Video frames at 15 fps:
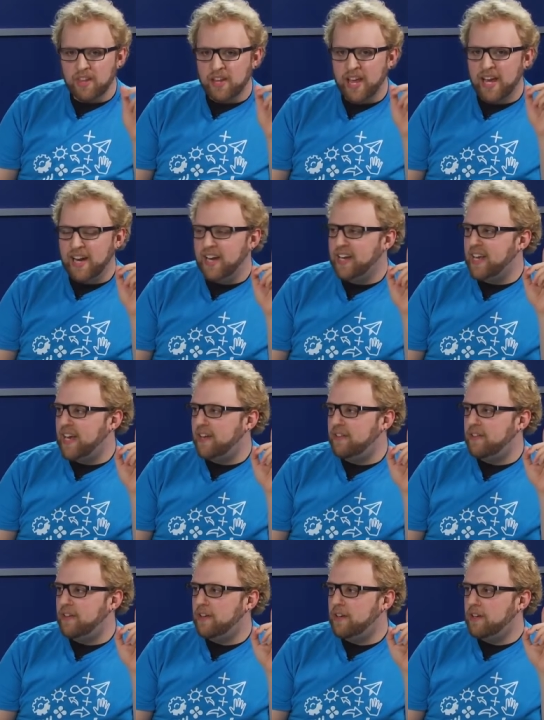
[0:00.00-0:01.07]
and I
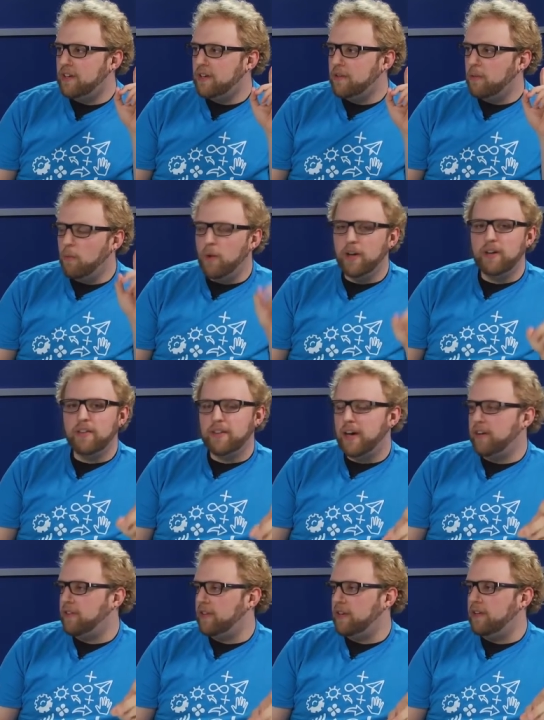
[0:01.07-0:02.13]
get one
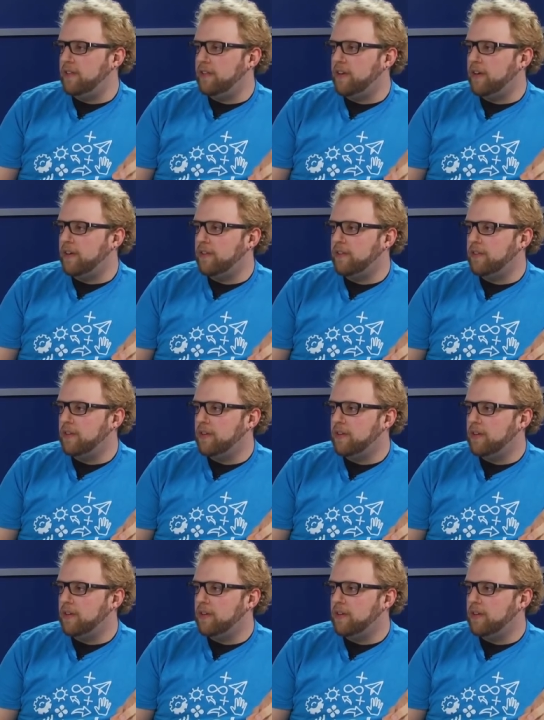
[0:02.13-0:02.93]
thousand installs.